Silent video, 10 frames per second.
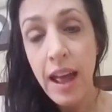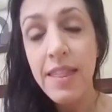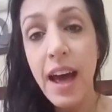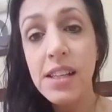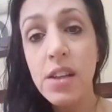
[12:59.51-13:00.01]

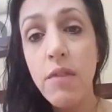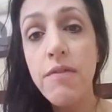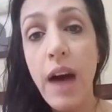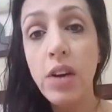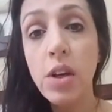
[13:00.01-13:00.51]
That is
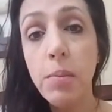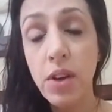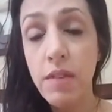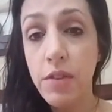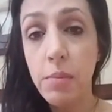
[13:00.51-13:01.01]
valuable
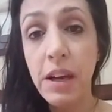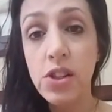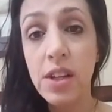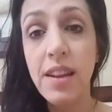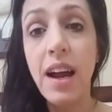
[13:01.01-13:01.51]

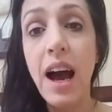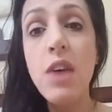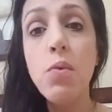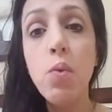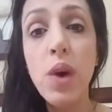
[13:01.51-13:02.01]
information that I
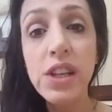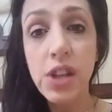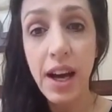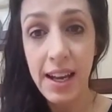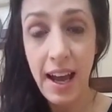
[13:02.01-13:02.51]
wish
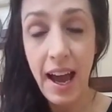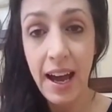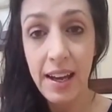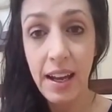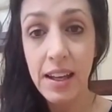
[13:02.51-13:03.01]
I had
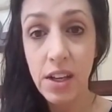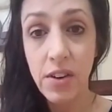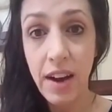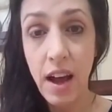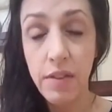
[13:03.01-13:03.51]
had a year
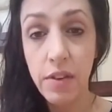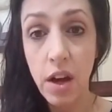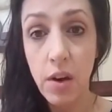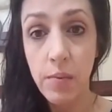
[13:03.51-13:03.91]
and a half ago.